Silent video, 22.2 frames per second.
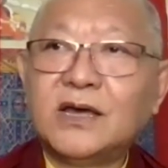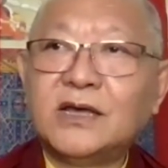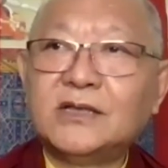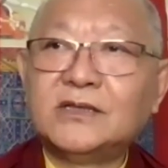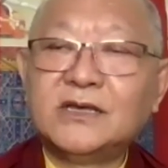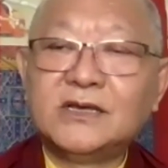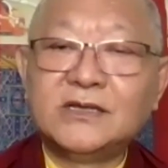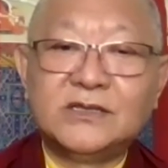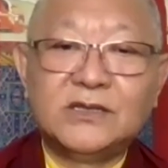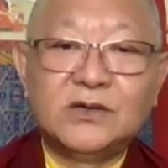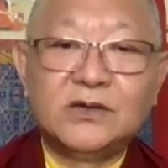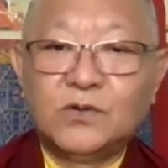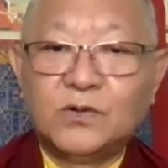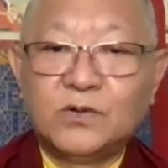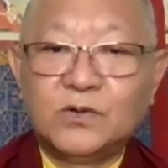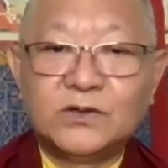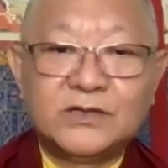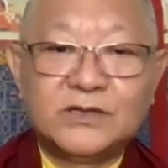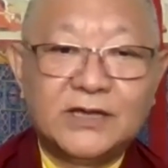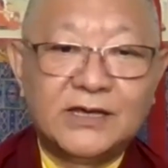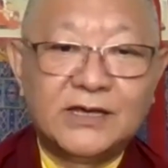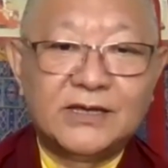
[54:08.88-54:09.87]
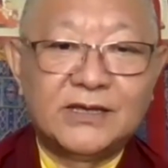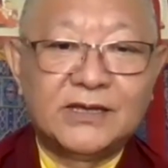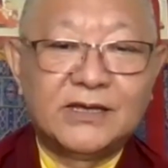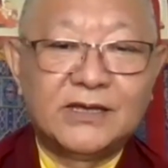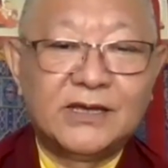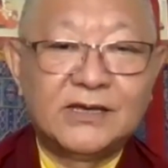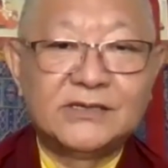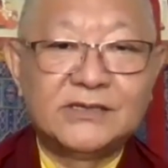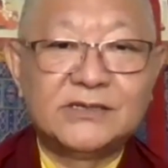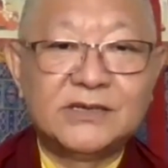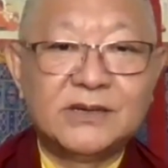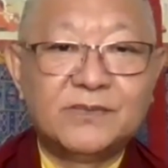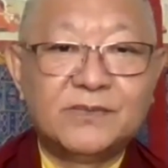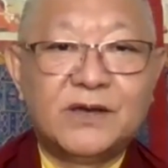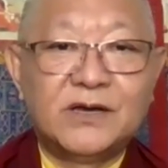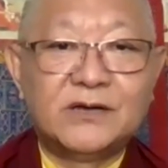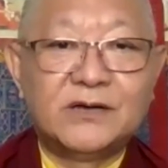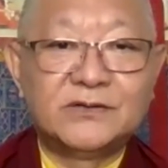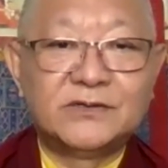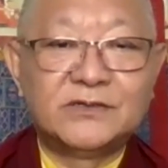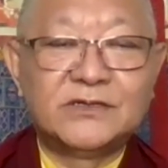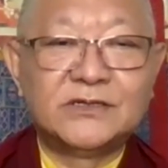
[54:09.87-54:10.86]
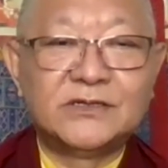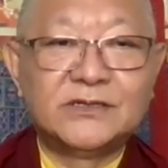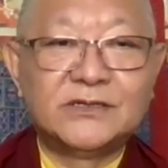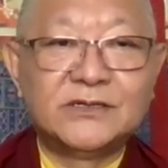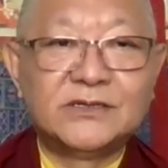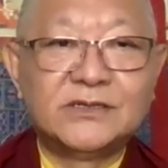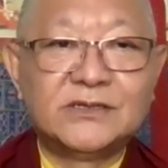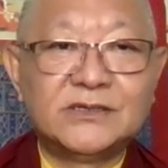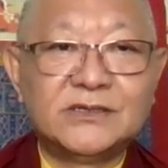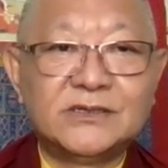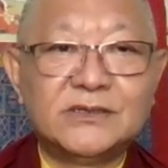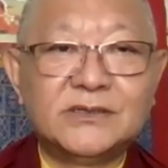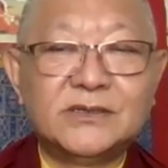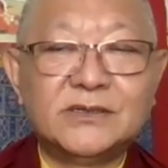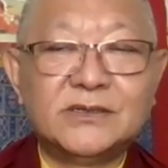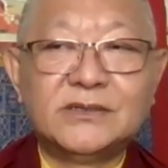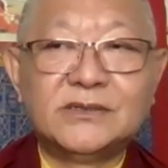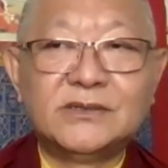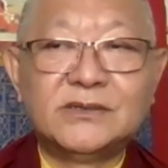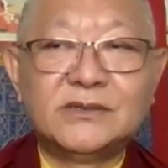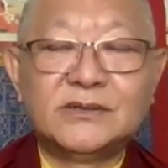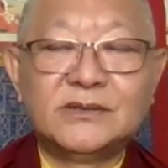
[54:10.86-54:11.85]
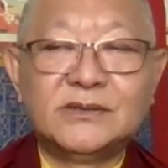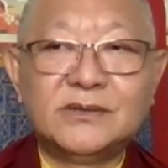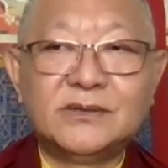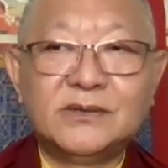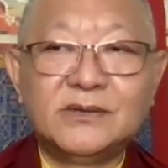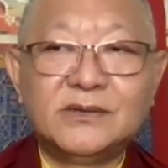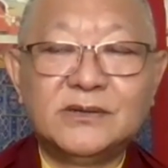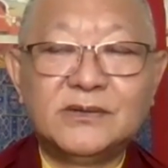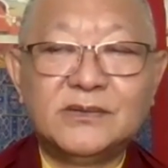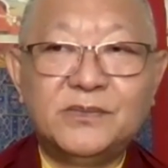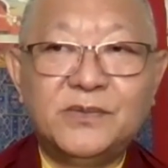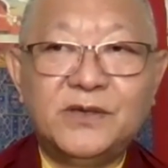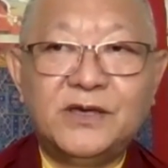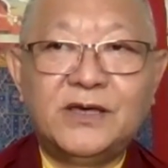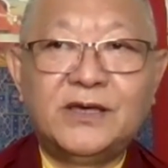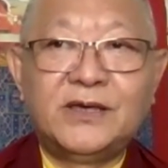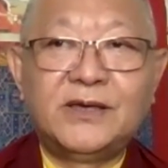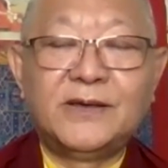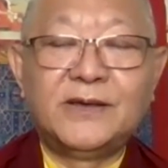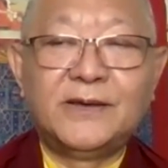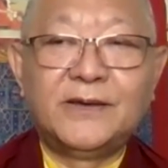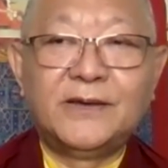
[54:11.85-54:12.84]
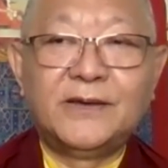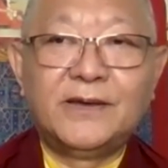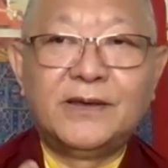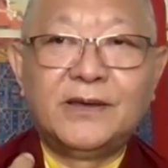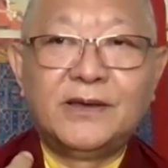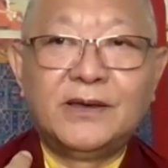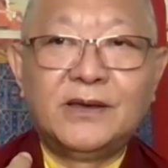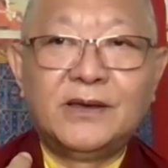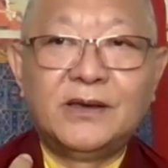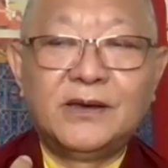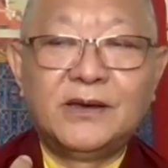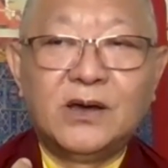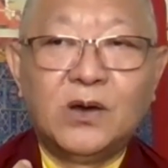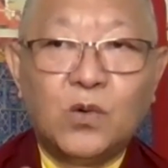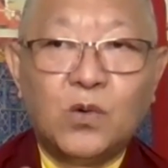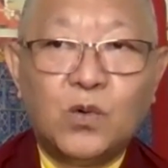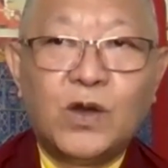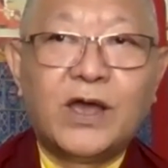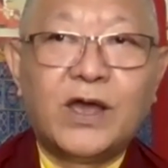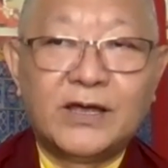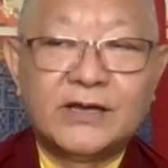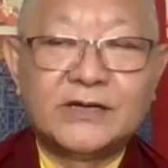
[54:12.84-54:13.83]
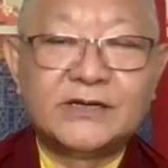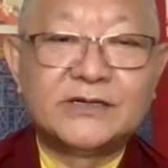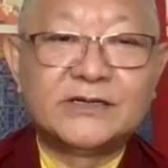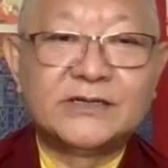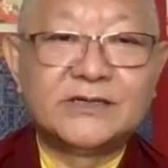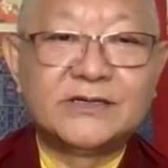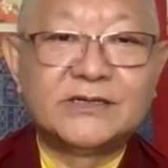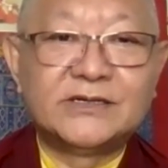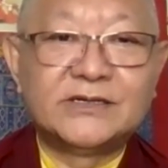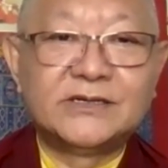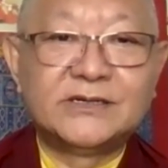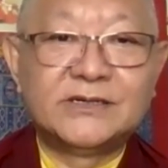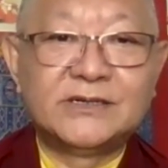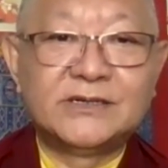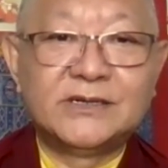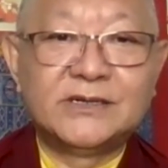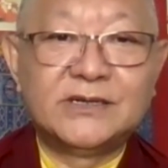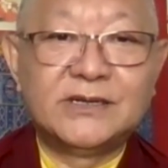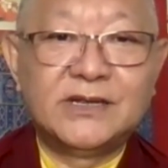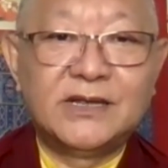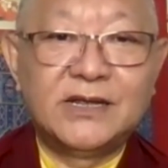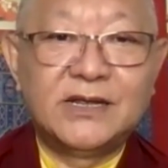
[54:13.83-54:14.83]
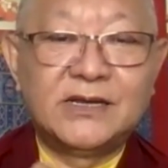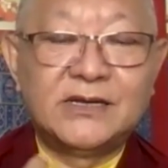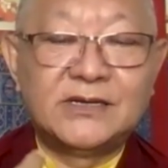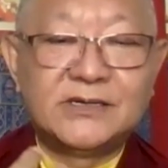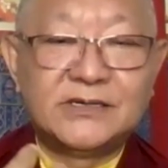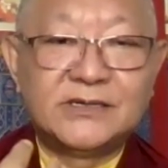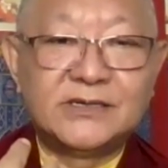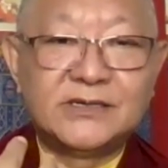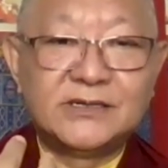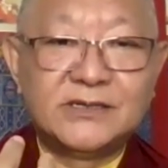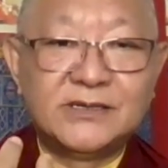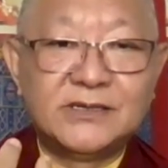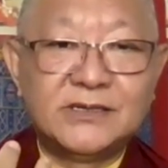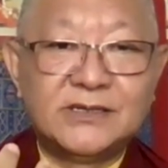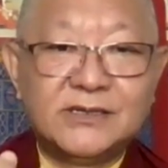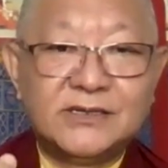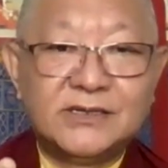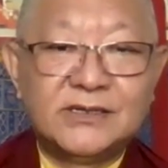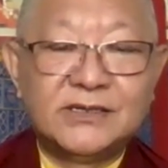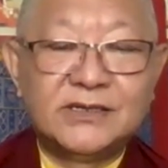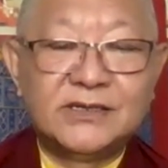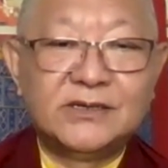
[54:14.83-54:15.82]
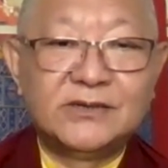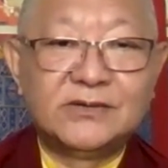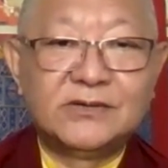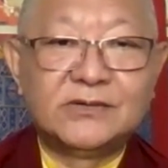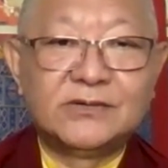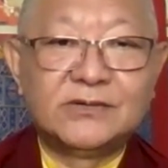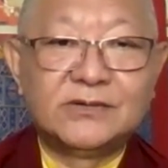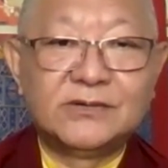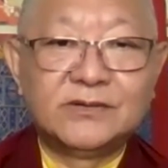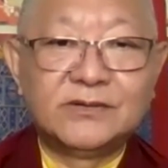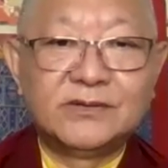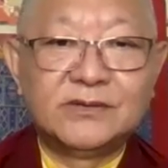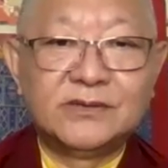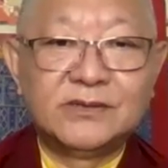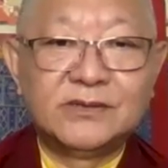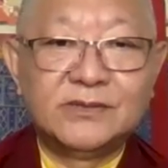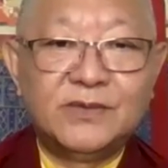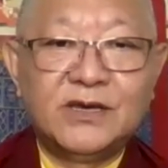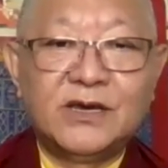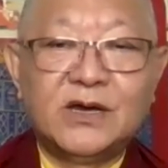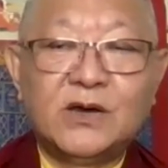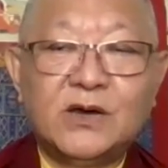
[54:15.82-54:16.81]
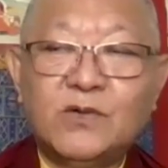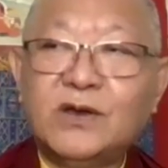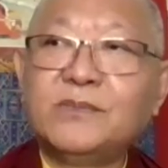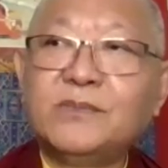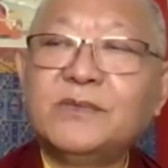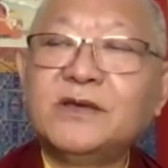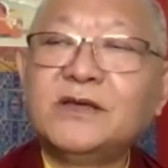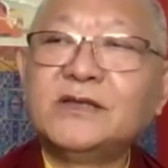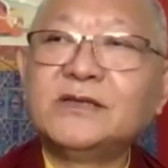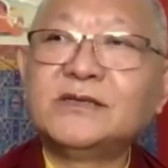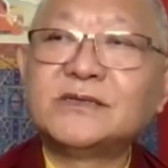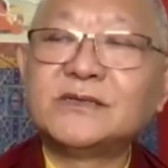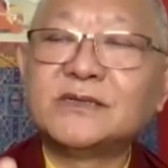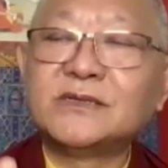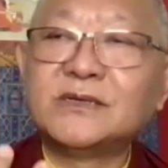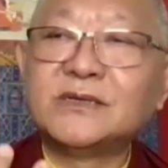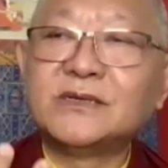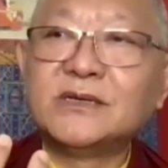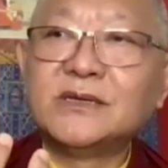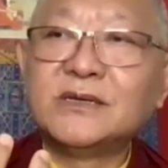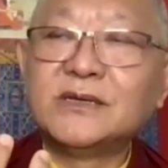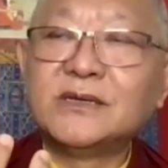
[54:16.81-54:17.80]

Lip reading: I think the whole thing is about be aware. And, be aware means